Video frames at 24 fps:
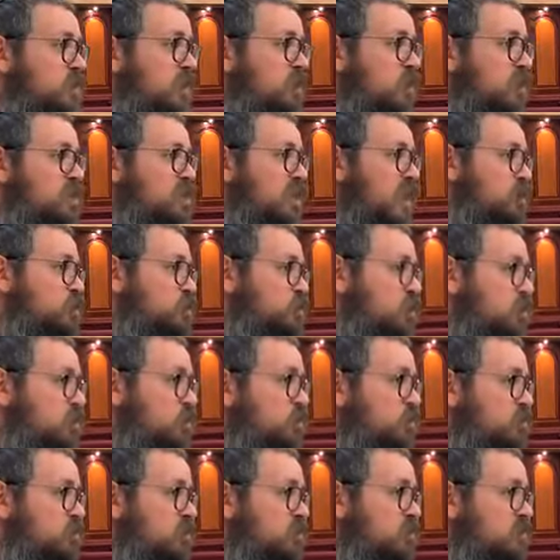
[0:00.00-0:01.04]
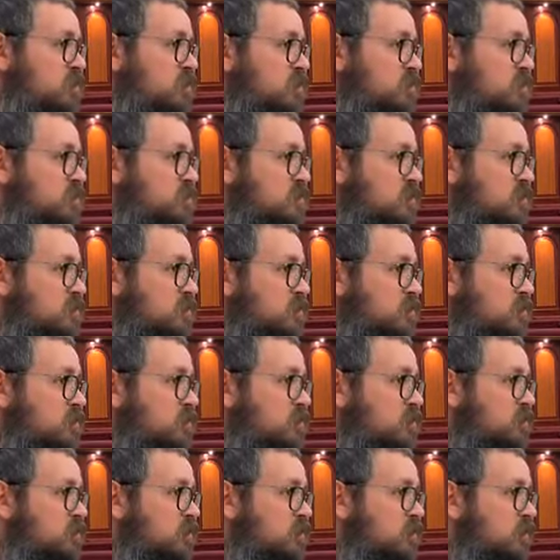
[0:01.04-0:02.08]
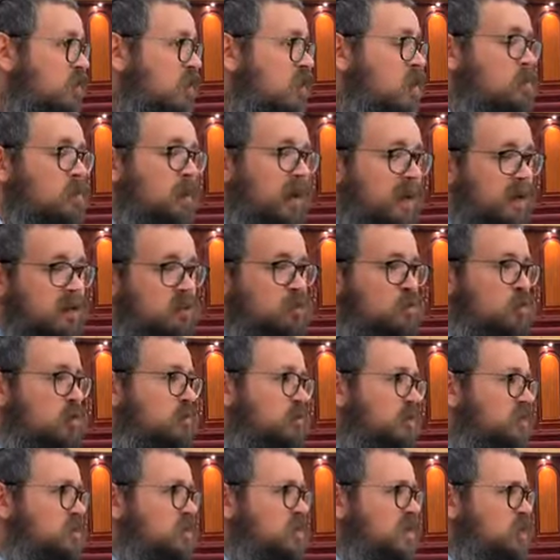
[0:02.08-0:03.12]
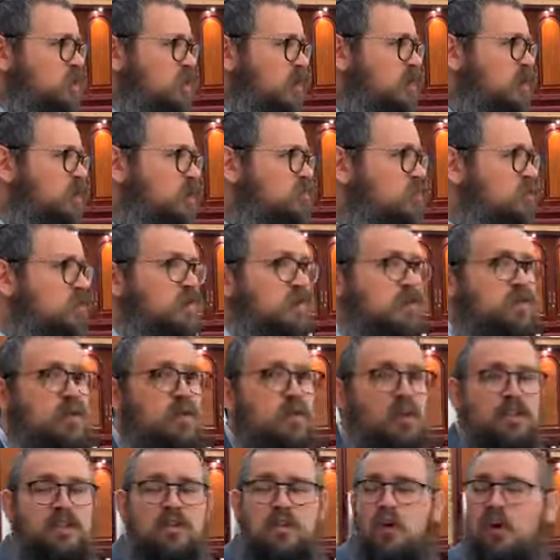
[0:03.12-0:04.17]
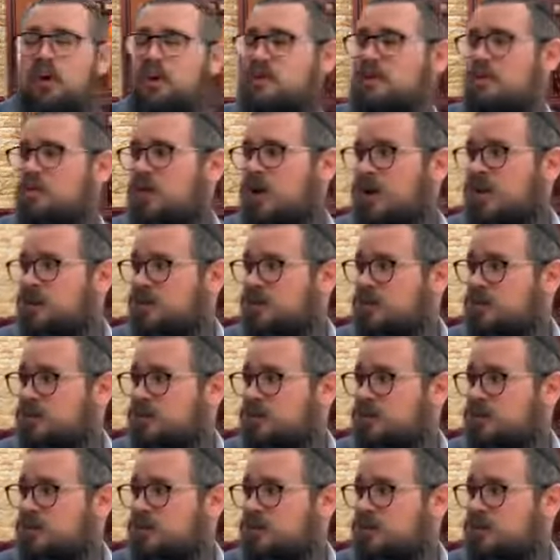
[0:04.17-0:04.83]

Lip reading: cause the Eibusher to do mitzvahs. By us doing mitzvahs, Hashem does mitzvahs. So what's causing what?